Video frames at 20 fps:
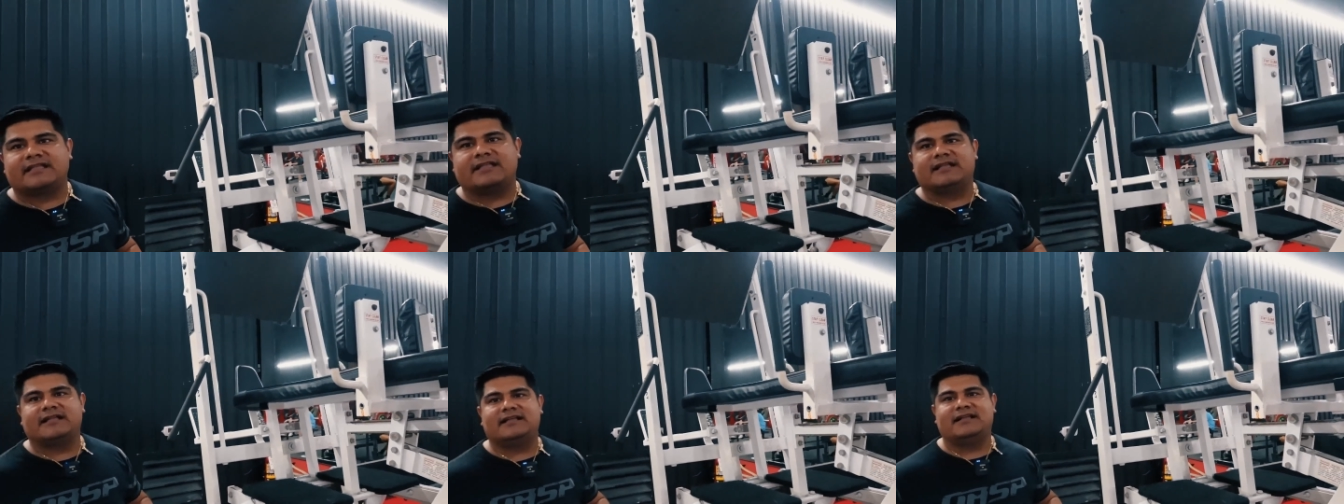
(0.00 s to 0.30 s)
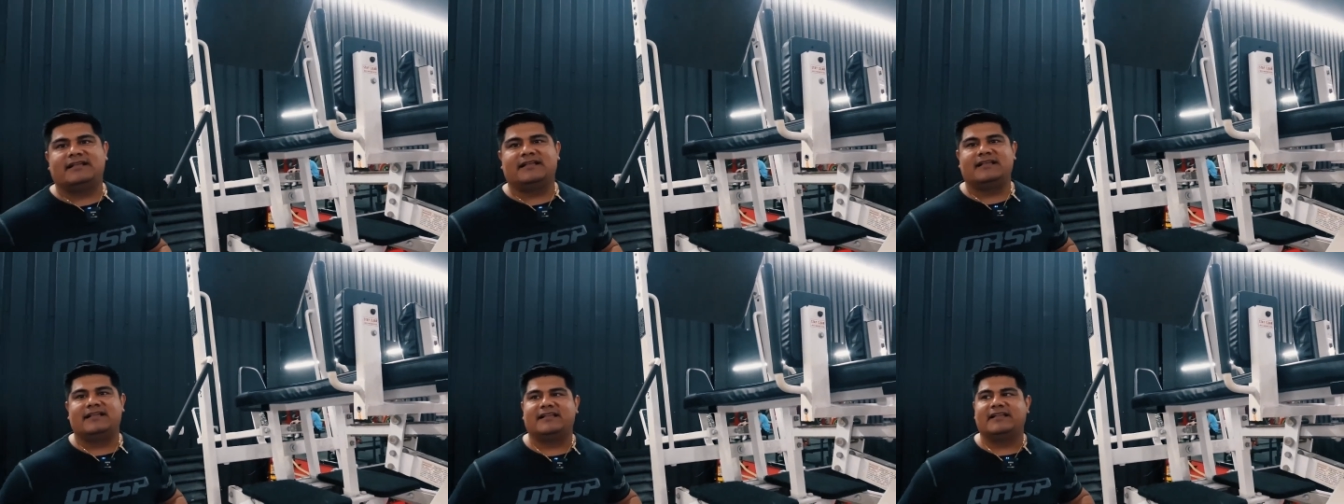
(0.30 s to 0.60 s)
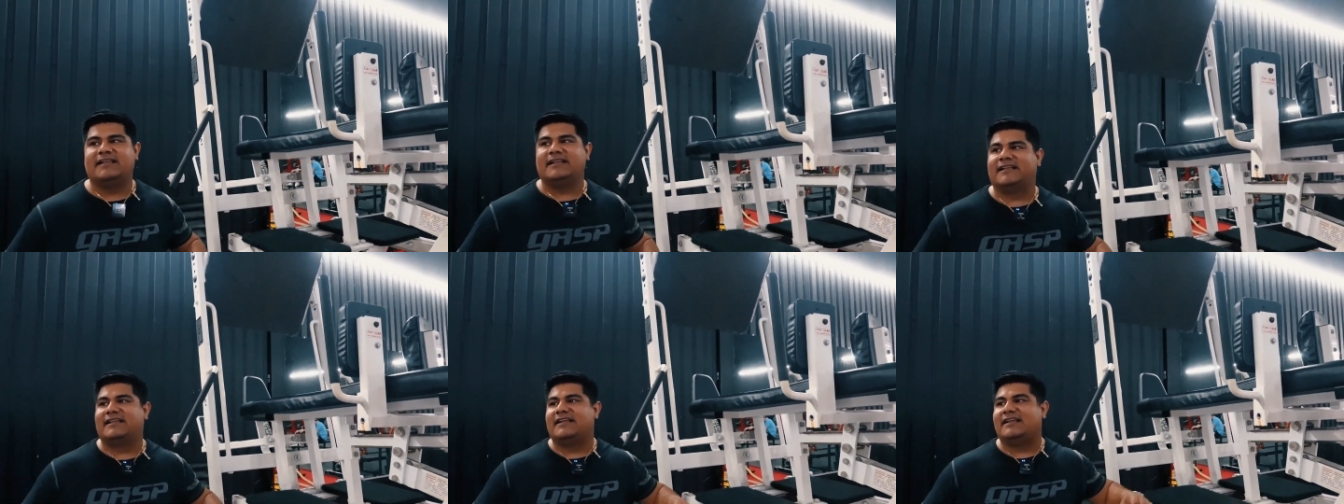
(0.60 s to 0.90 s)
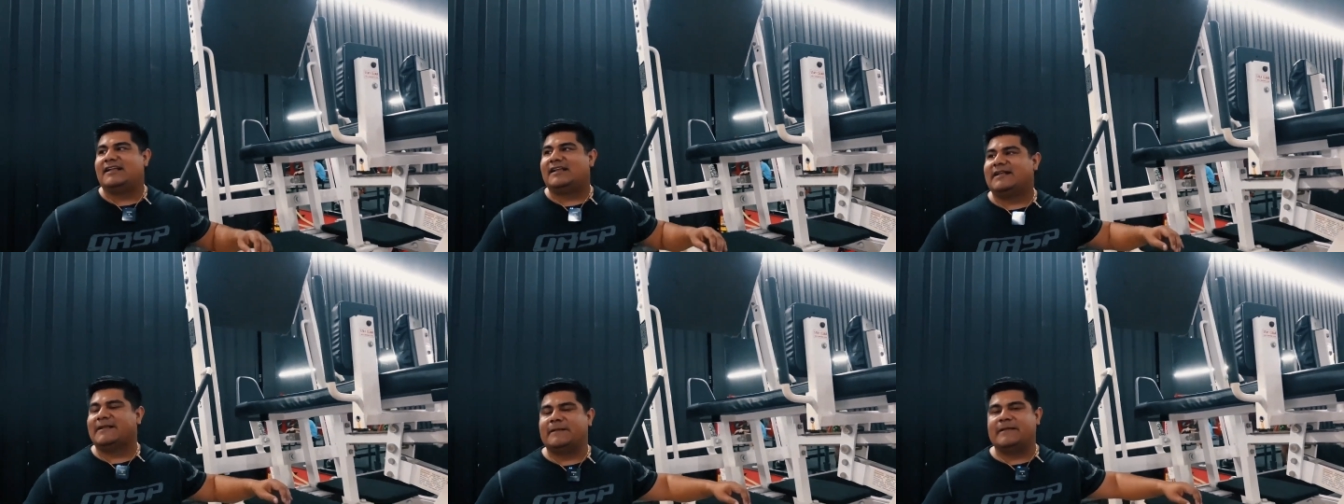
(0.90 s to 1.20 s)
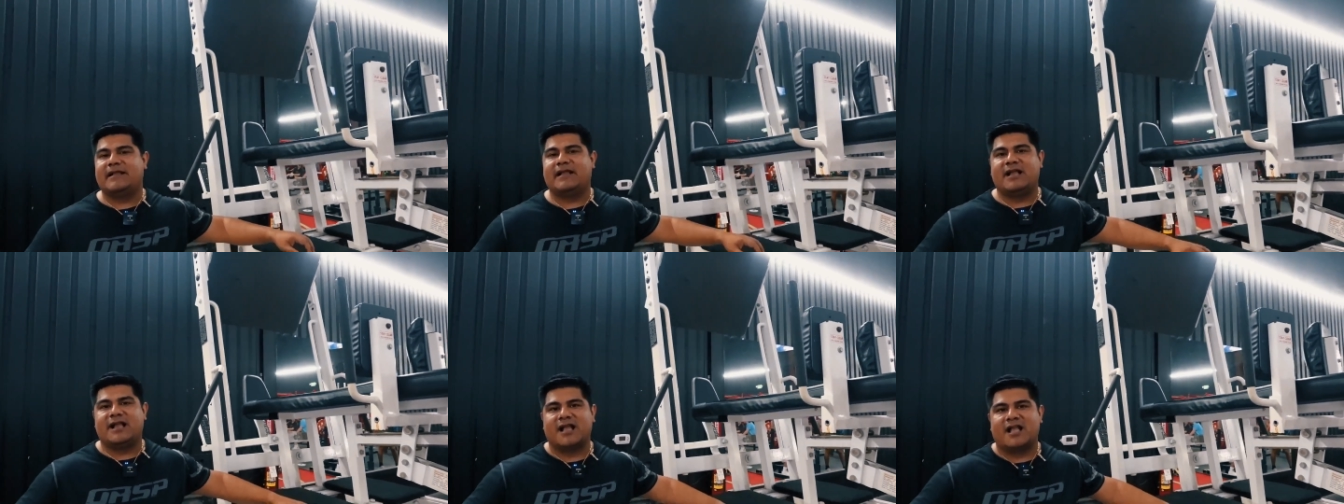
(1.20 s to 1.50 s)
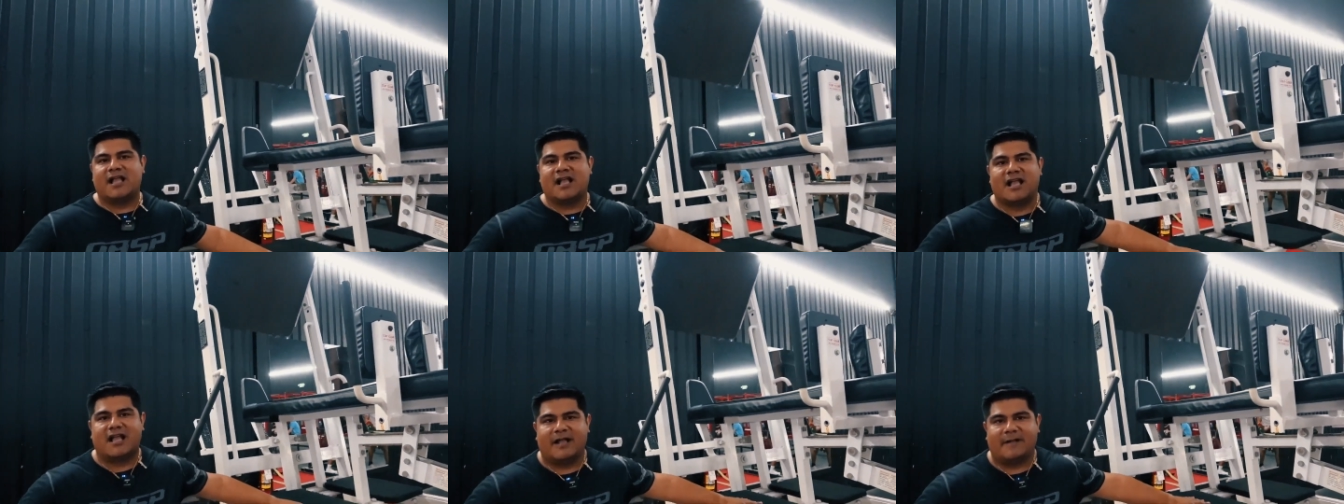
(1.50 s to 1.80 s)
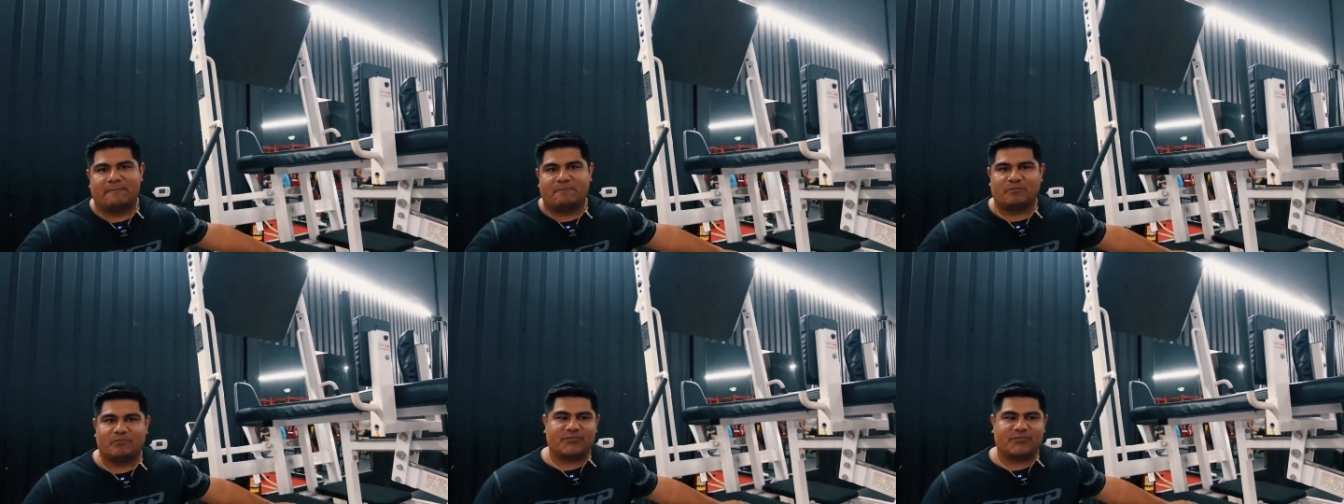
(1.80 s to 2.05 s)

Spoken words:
please let us know